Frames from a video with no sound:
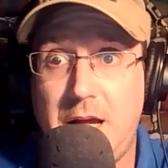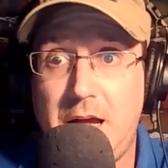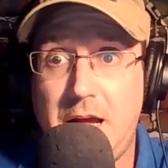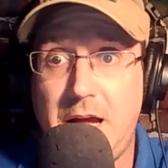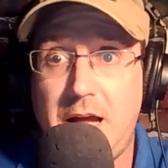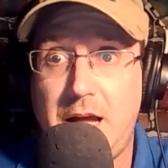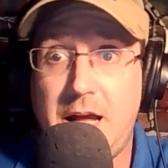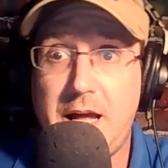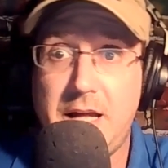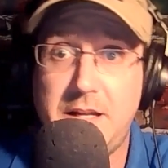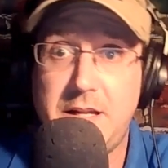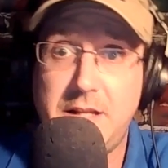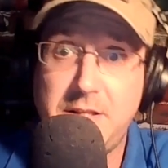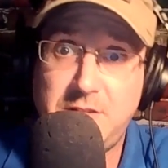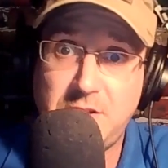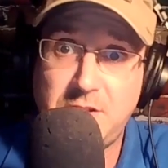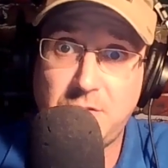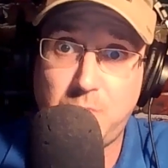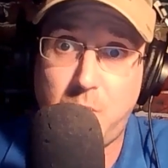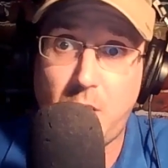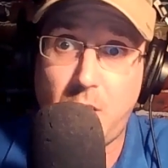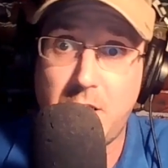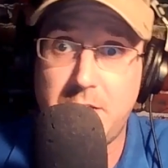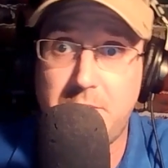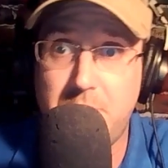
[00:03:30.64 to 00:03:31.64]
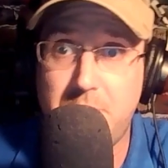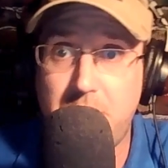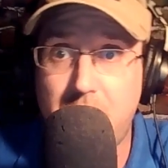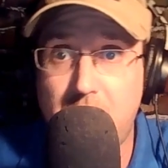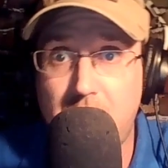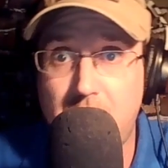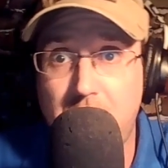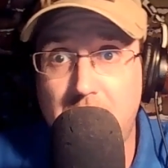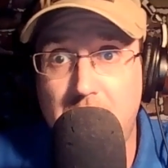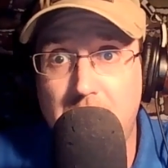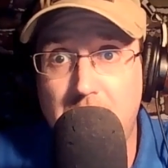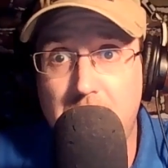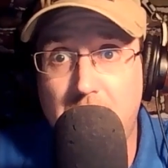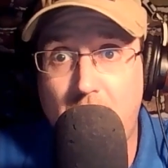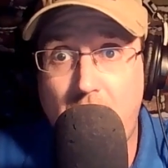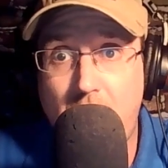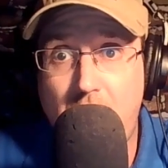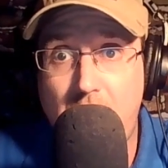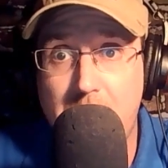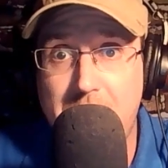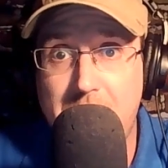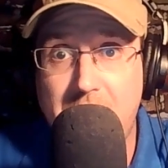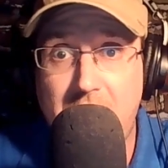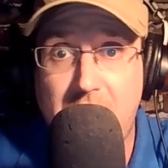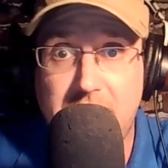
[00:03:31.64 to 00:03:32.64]
And this is what
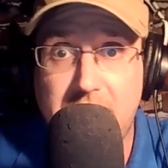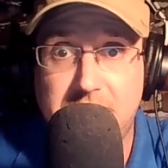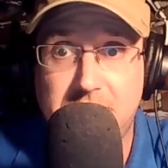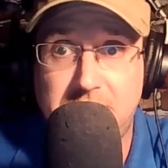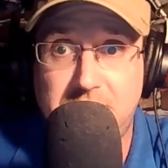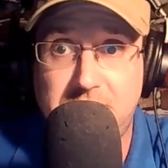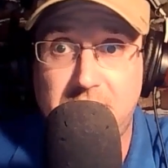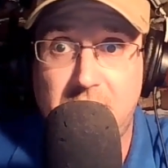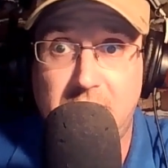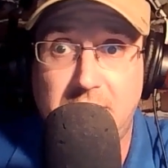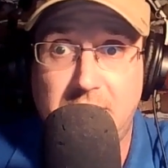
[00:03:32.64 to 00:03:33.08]
Muhammad had to say.